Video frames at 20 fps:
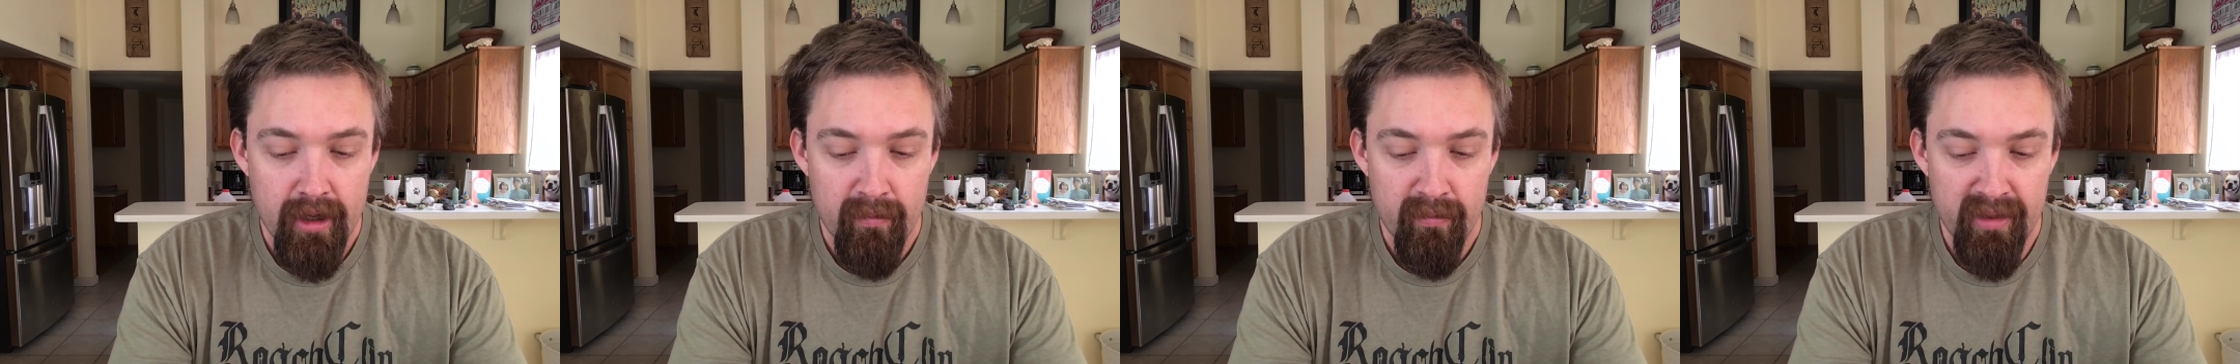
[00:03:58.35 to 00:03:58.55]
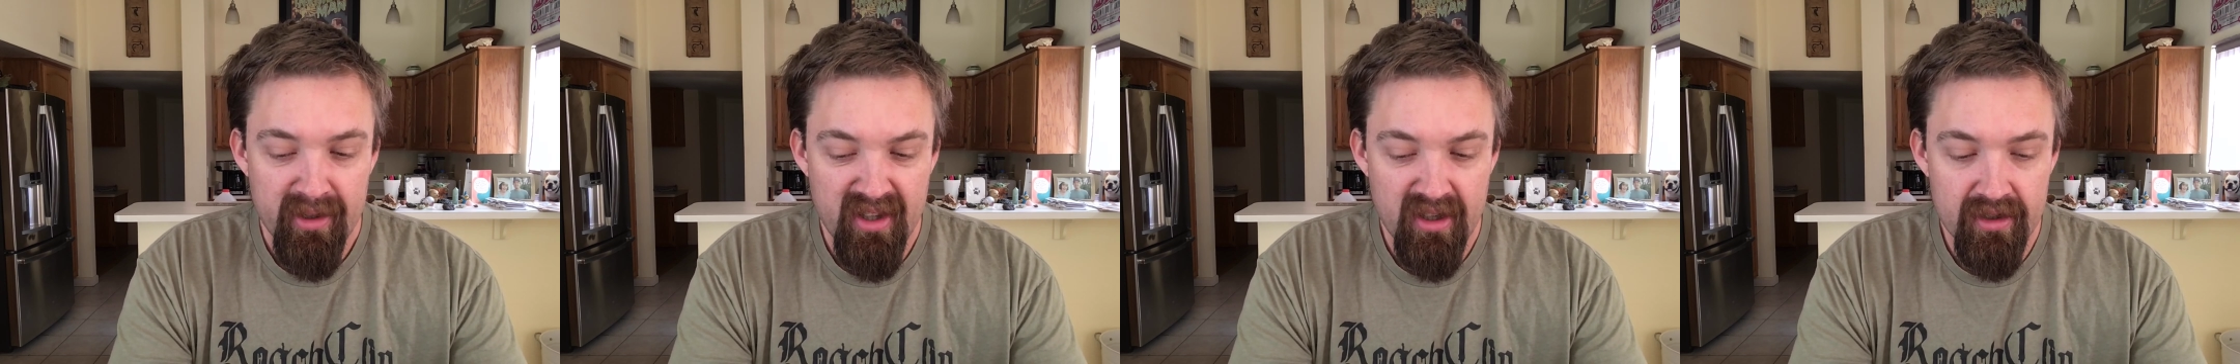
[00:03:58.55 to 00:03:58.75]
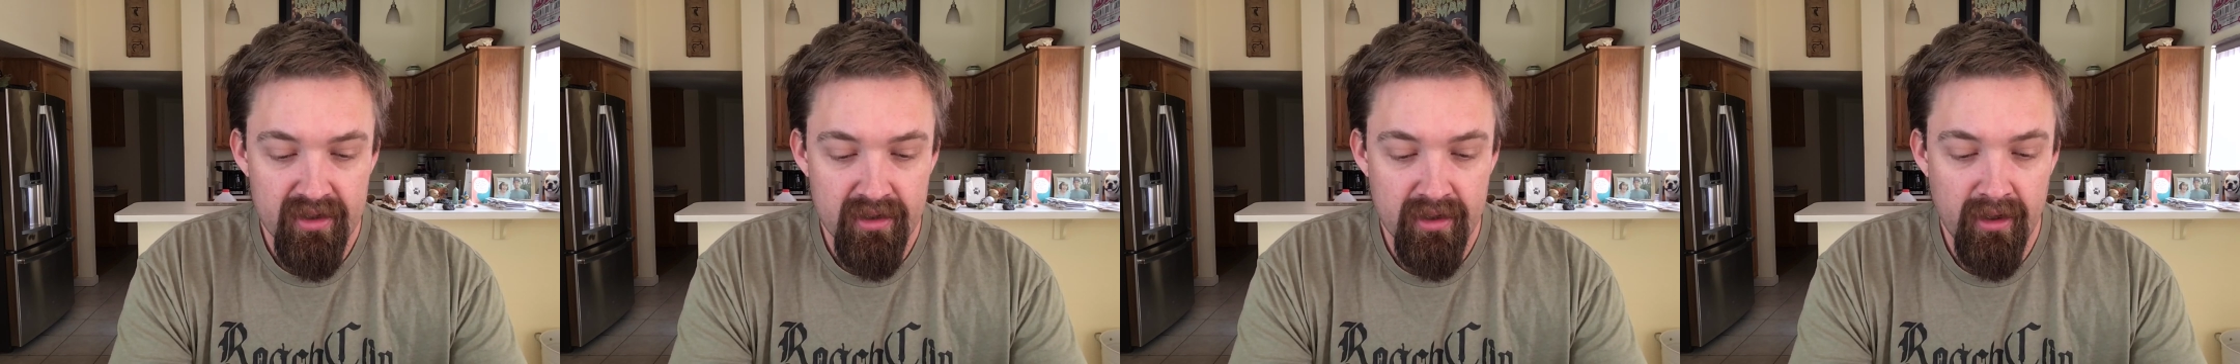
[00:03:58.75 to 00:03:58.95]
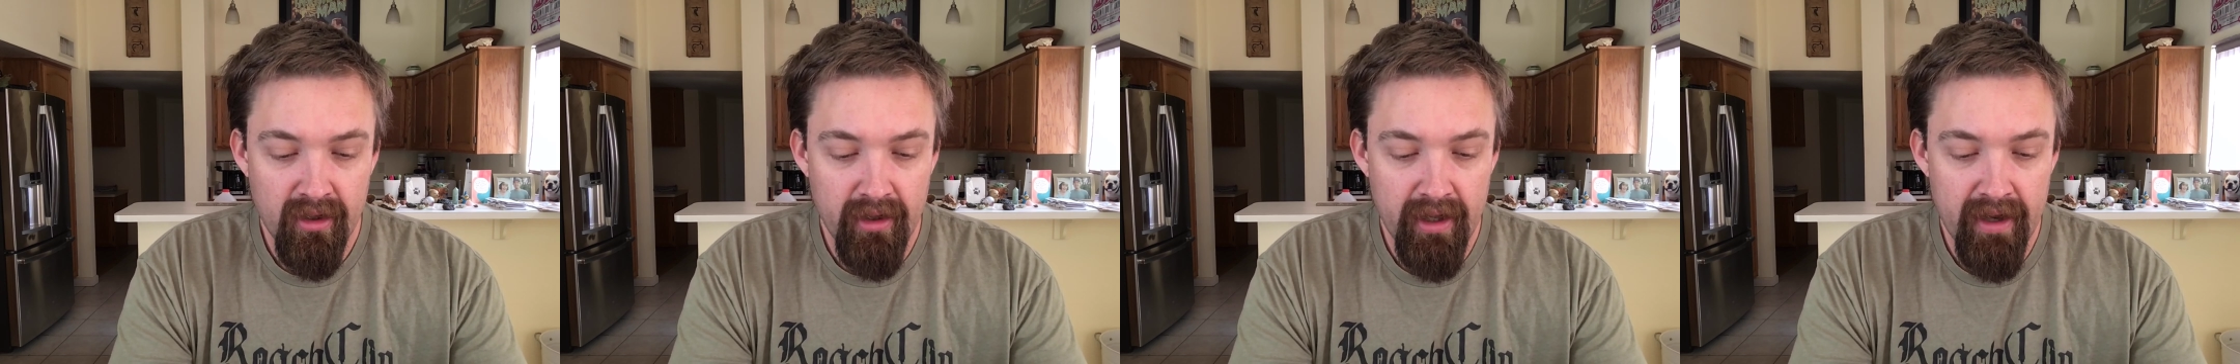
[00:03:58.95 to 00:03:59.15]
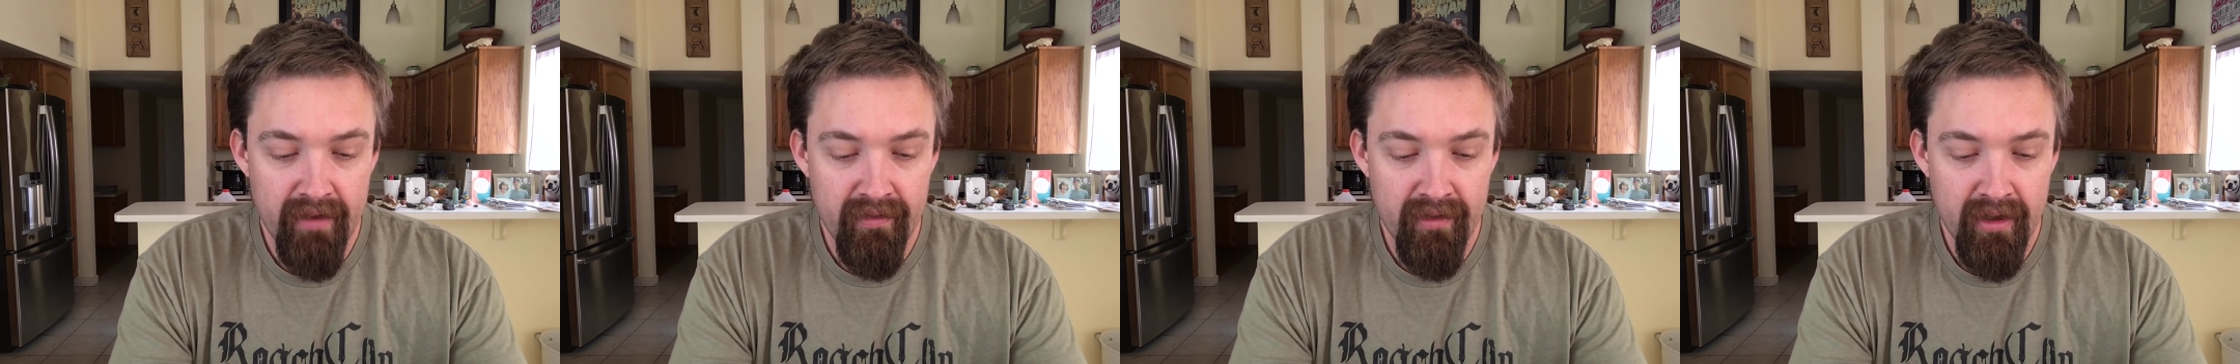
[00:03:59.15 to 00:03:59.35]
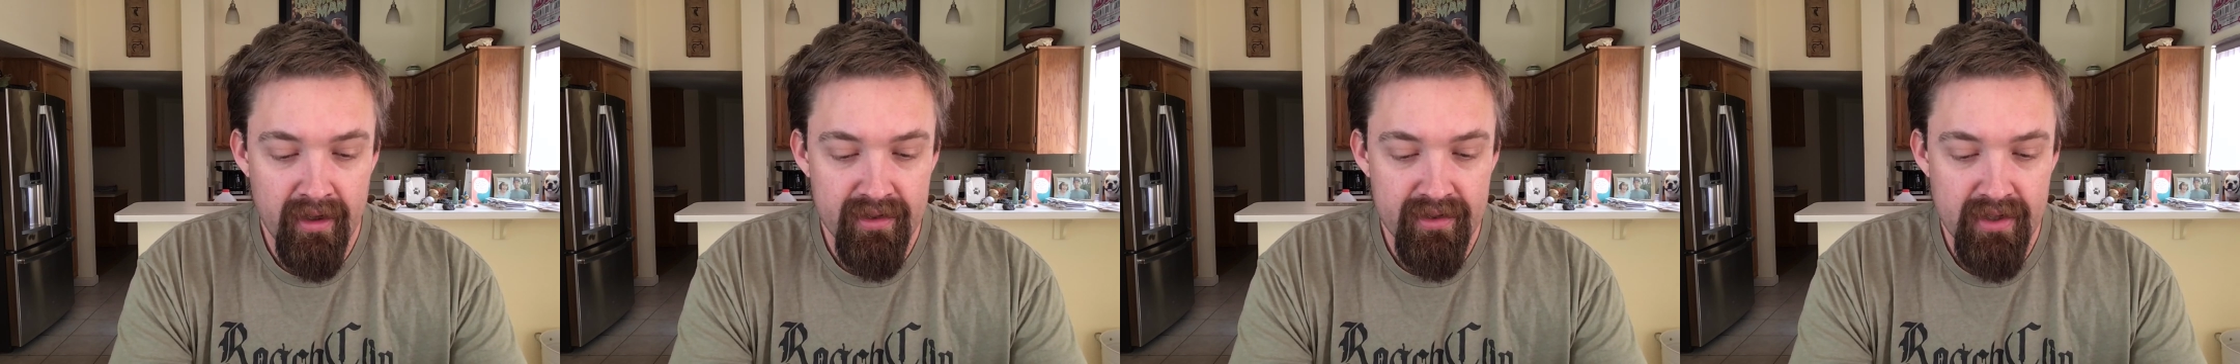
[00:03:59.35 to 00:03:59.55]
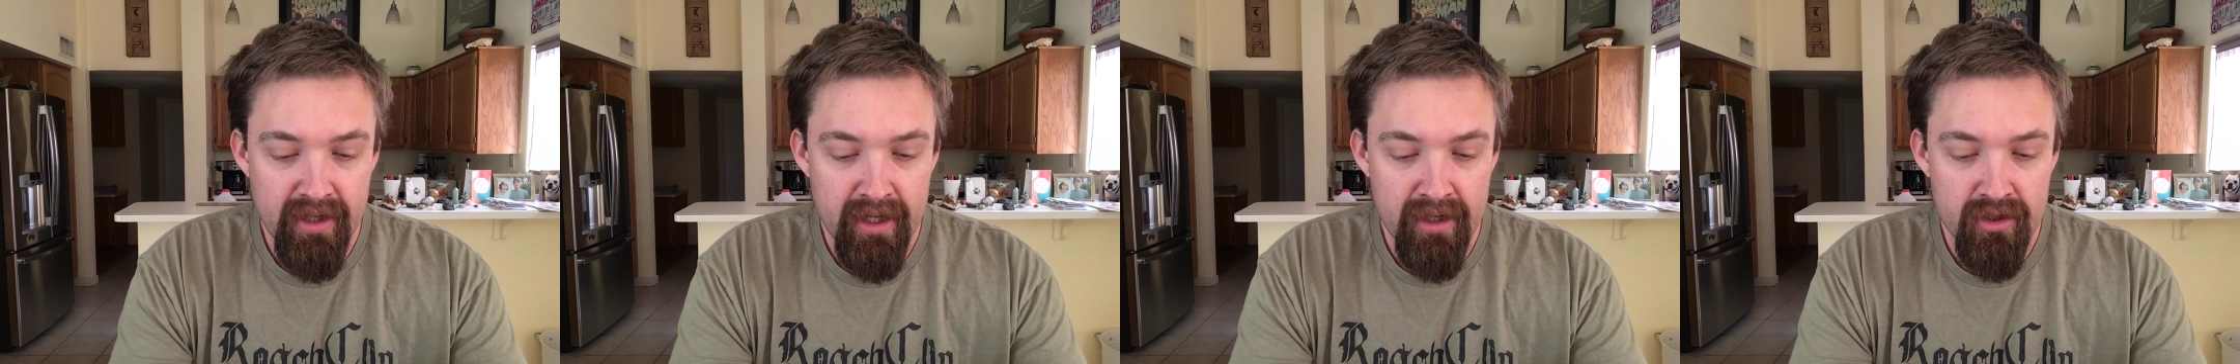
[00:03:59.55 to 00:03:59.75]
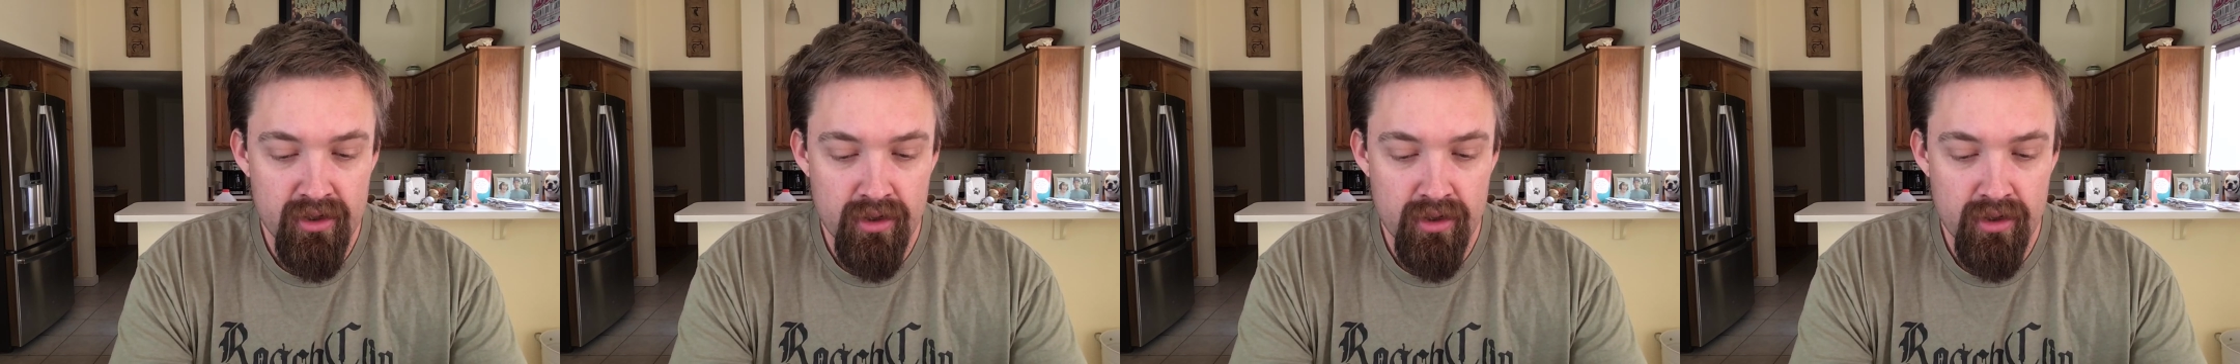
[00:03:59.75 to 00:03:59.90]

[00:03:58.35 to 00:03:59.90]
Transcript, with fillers: but there is little evidence that his